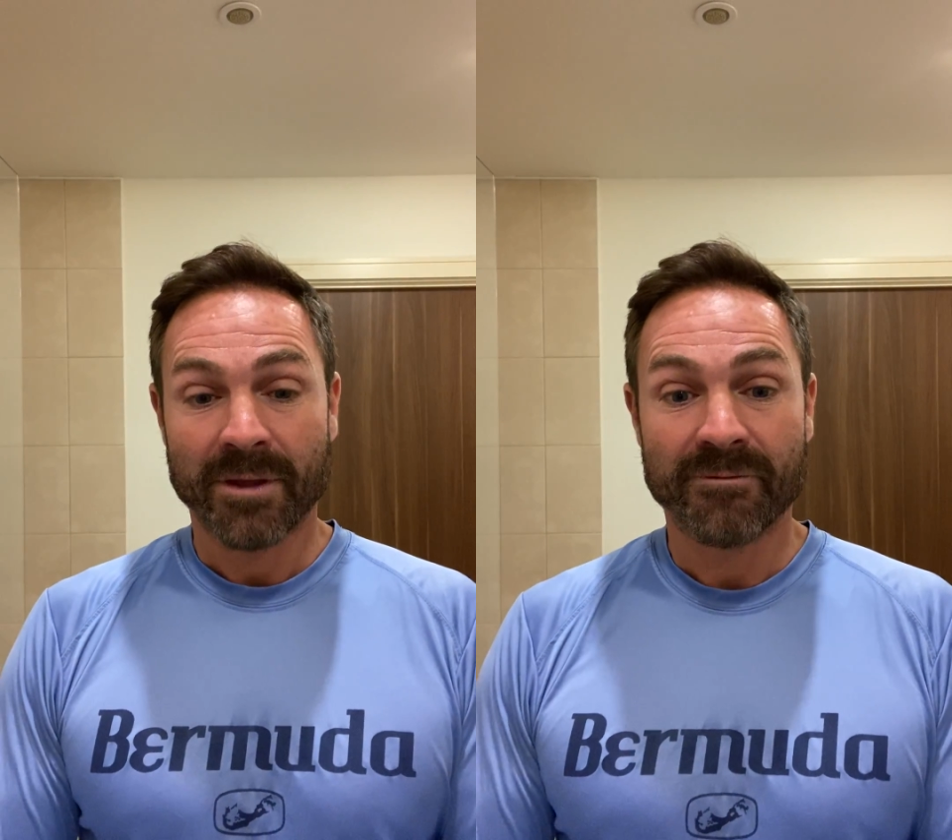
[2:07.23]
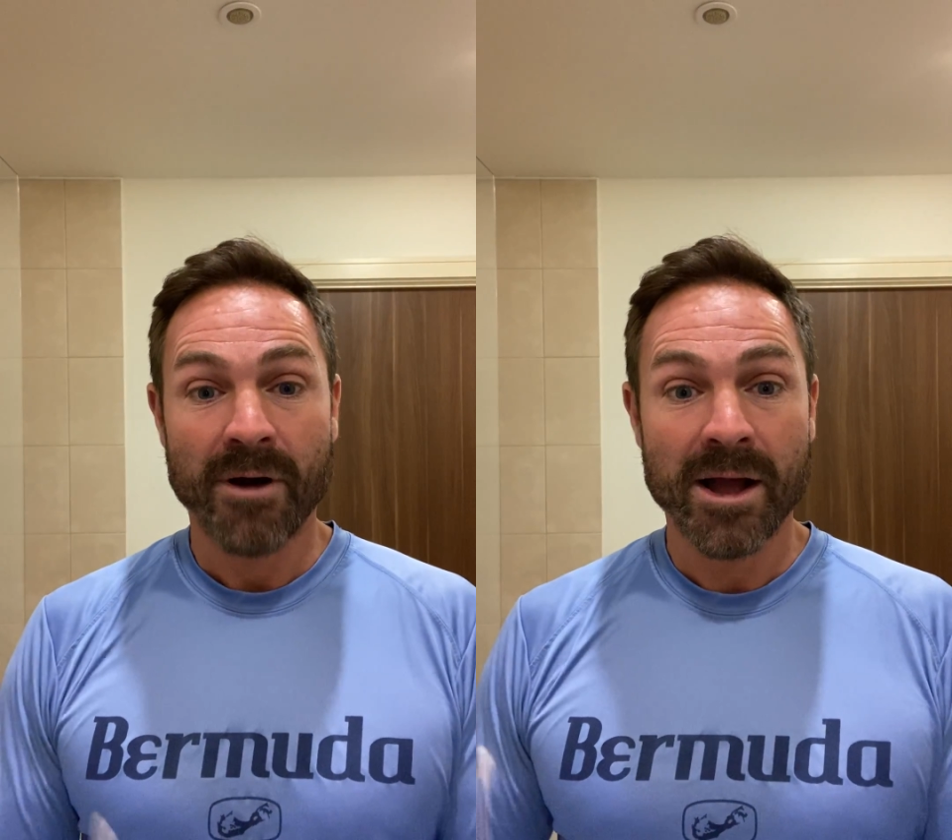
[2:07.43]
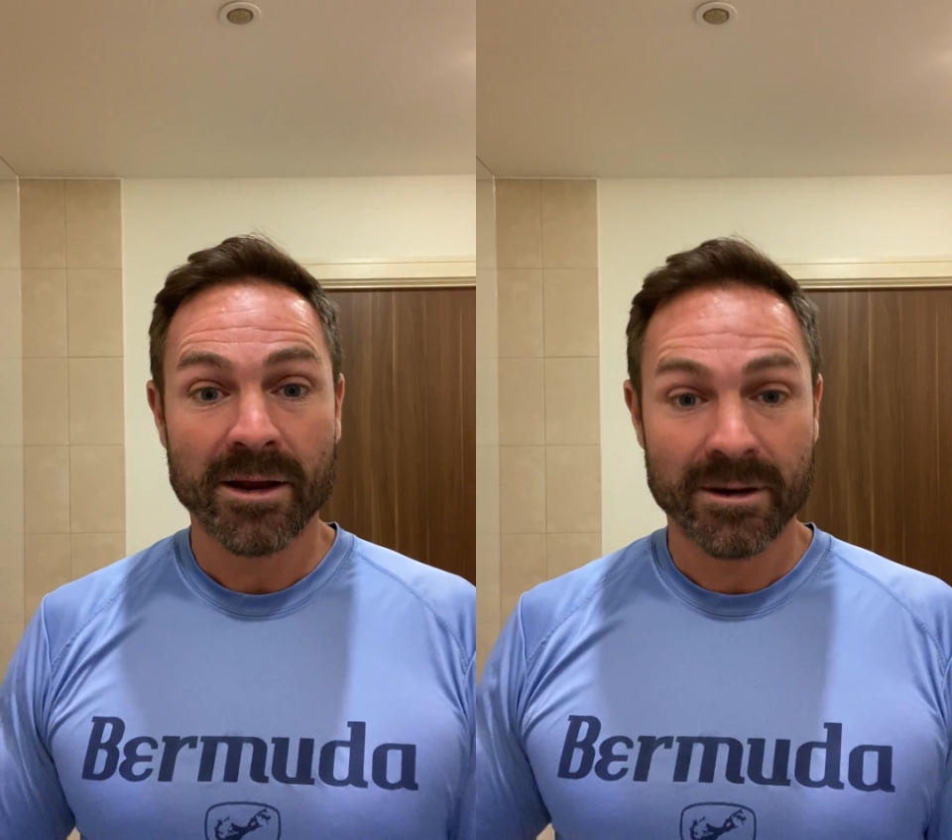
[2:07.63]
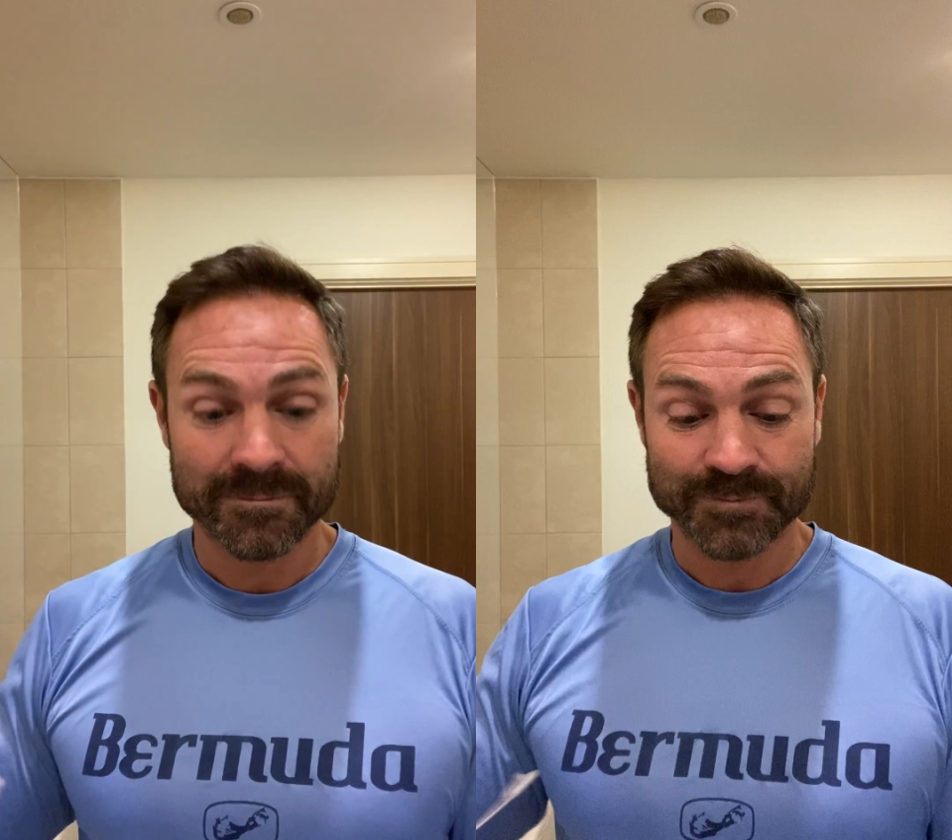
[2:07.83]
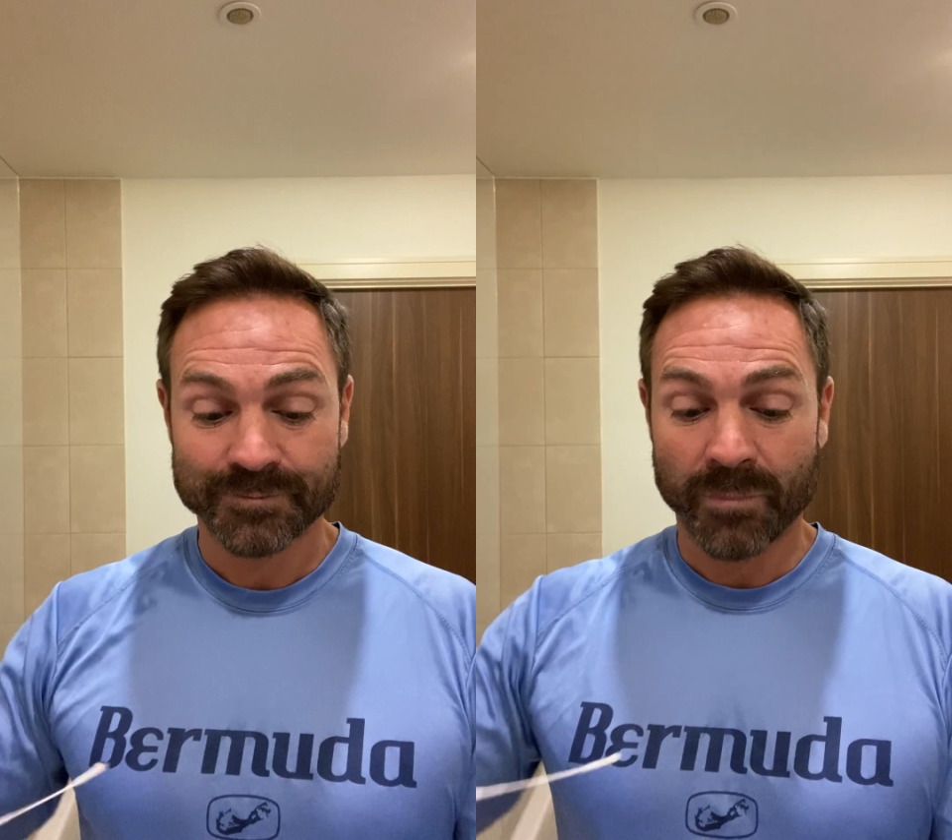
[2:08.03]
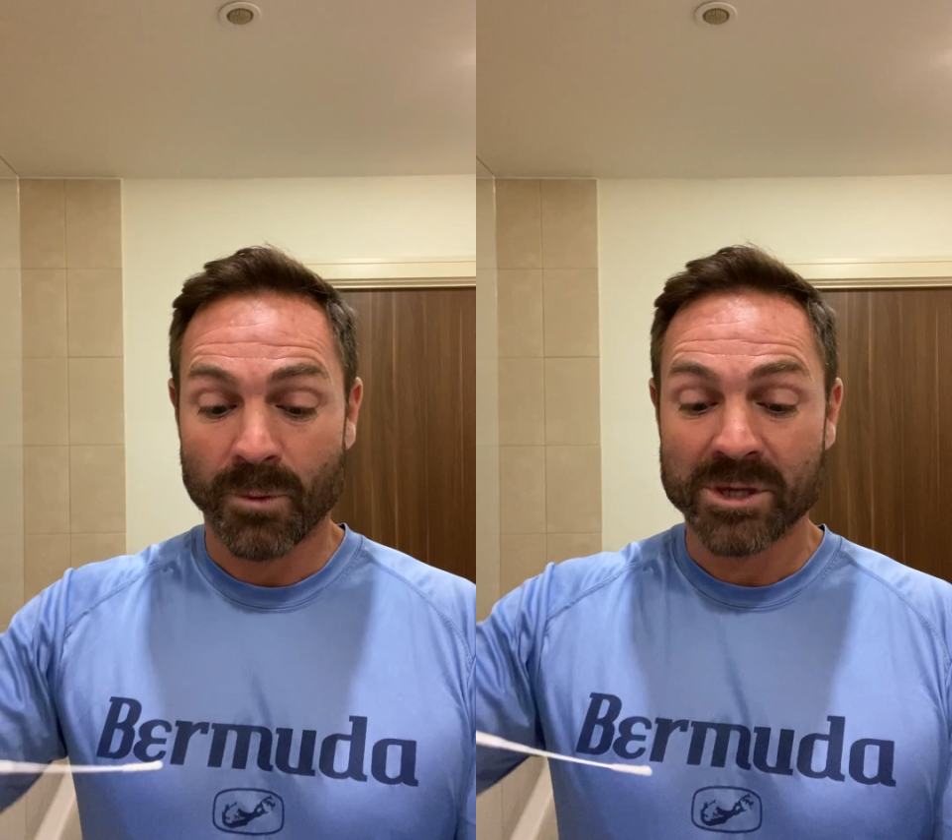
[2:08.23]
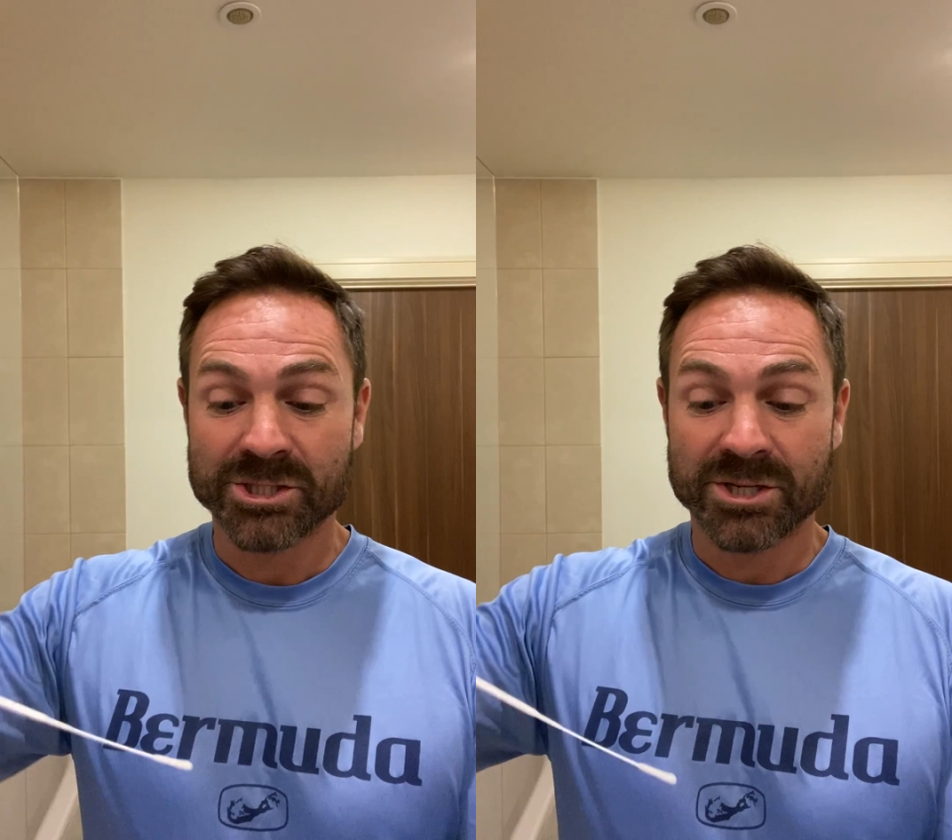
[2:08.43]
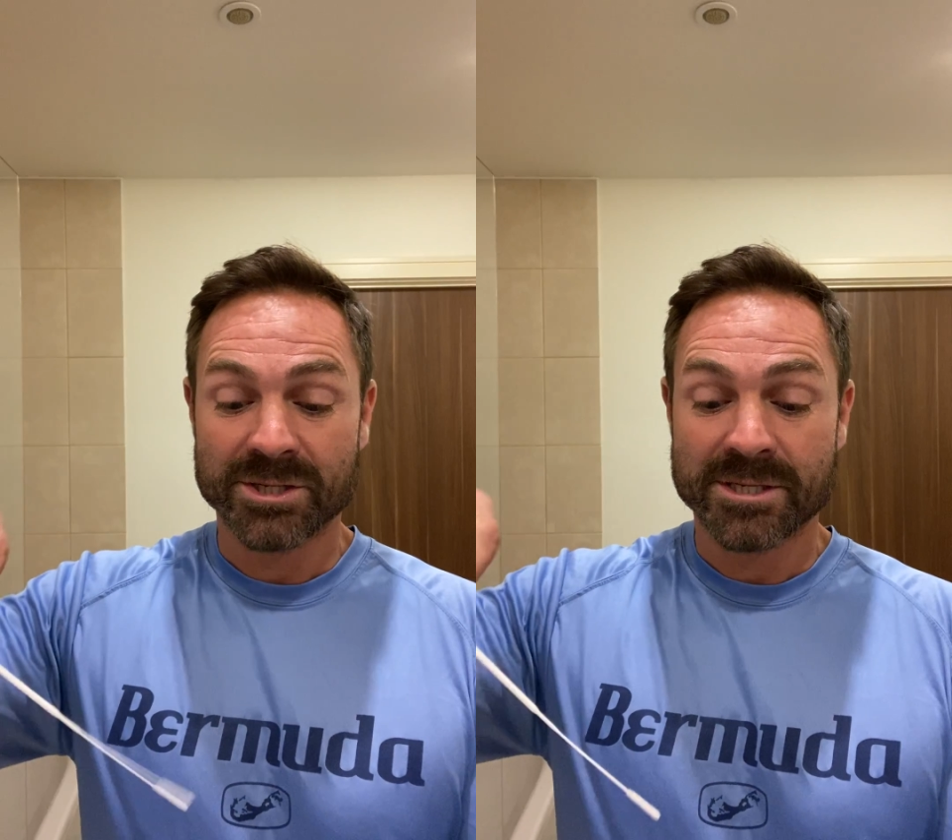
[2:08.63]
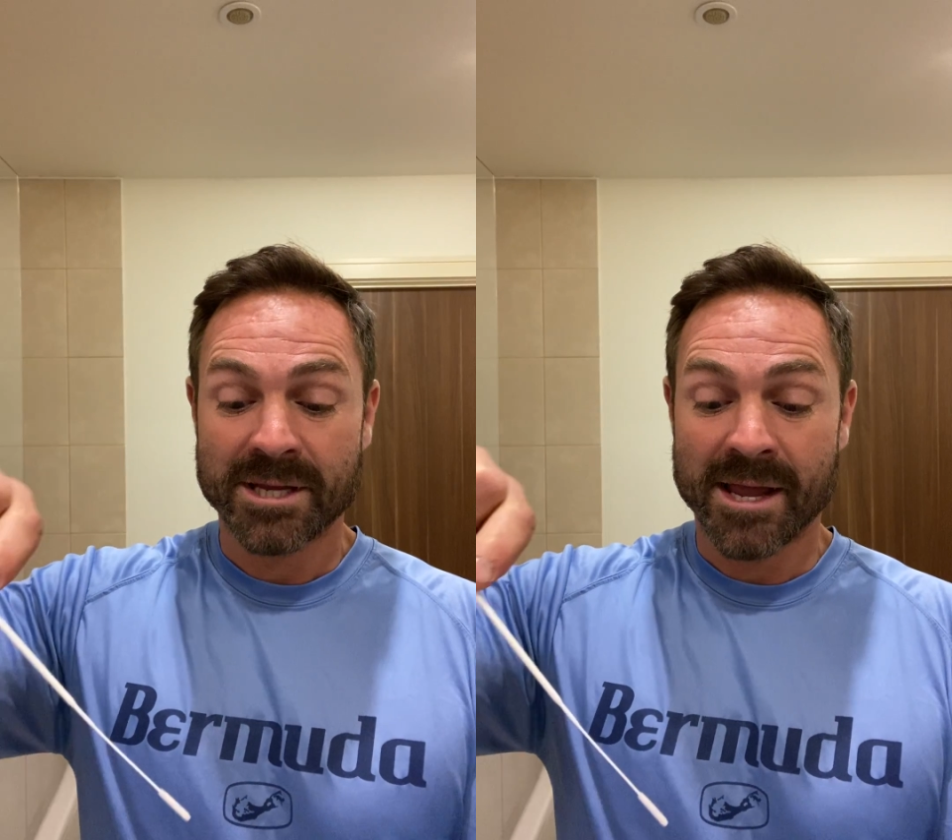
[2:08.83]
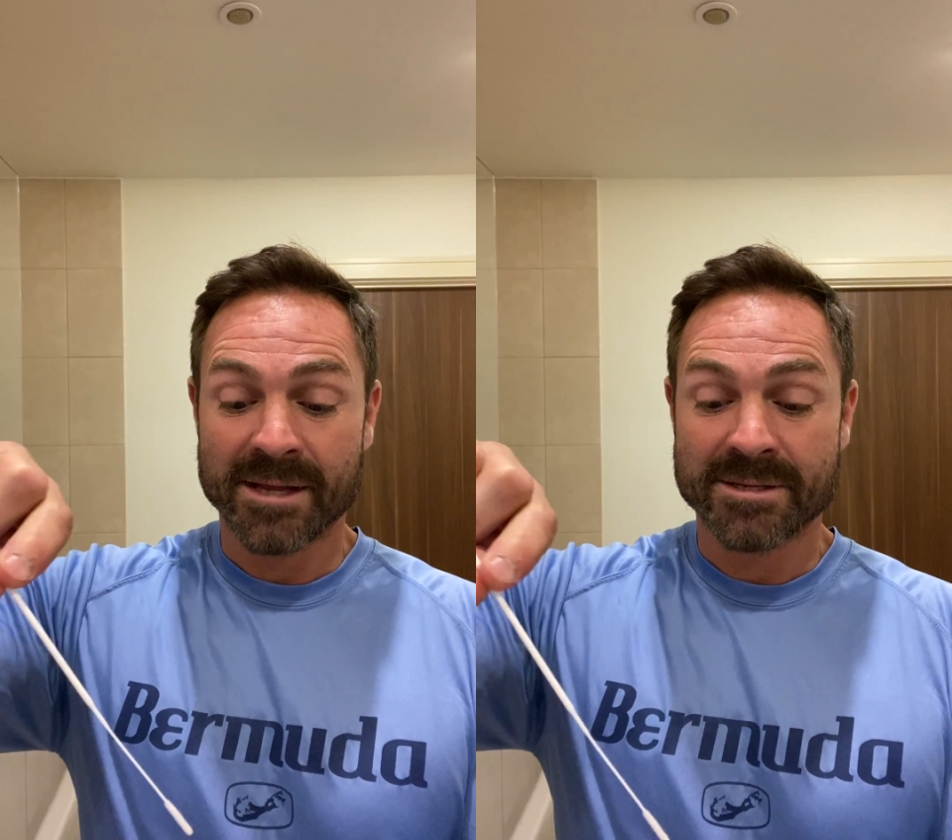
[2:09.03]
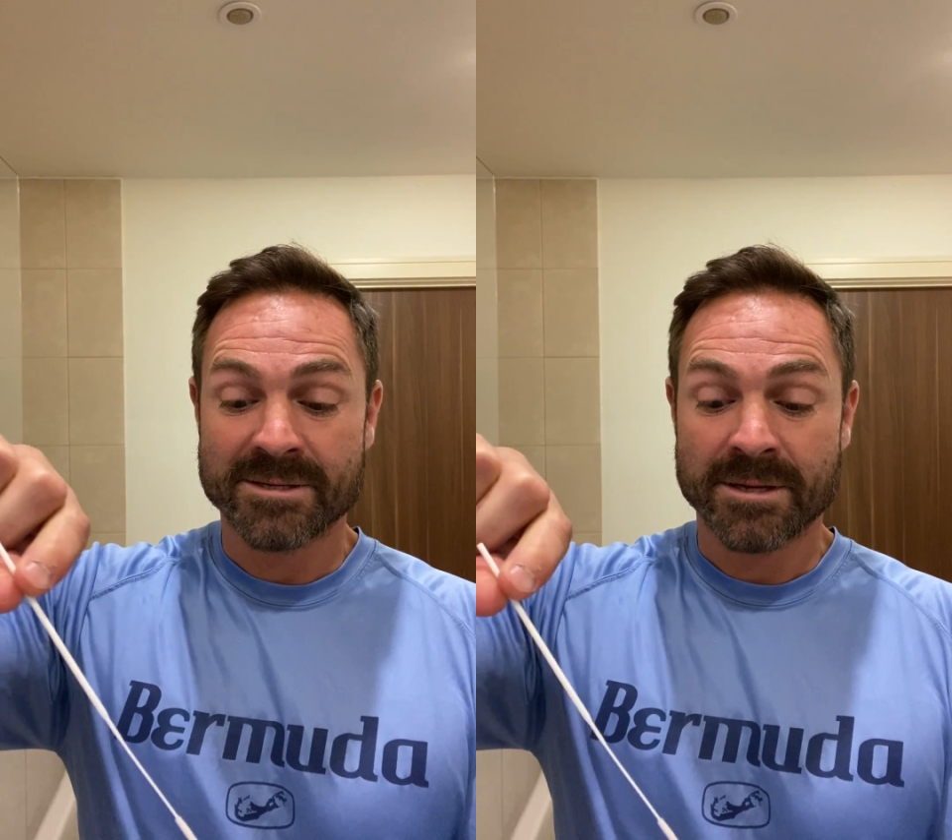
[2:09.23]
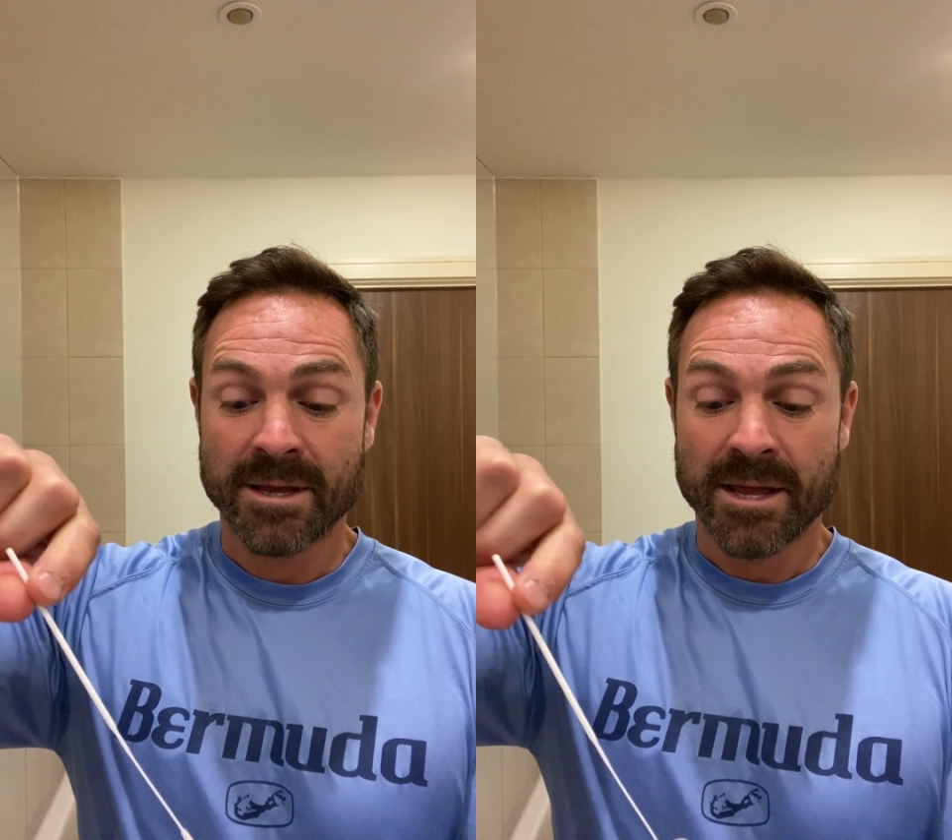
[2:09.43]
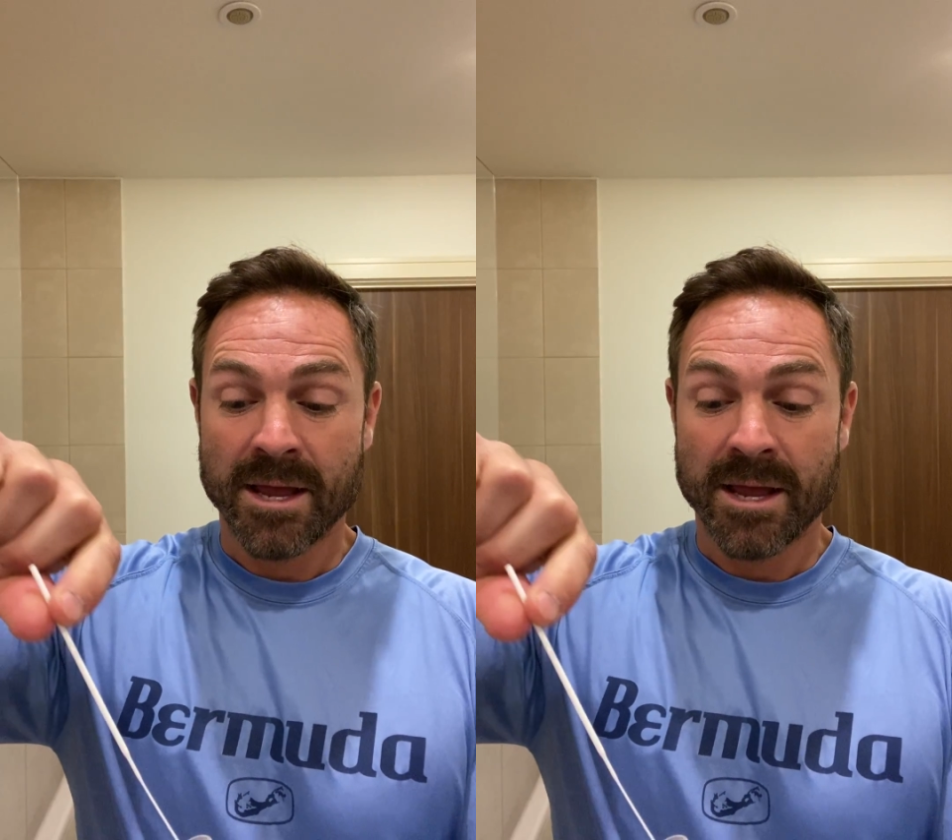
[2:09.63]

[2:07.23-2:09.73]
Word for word: vial which contains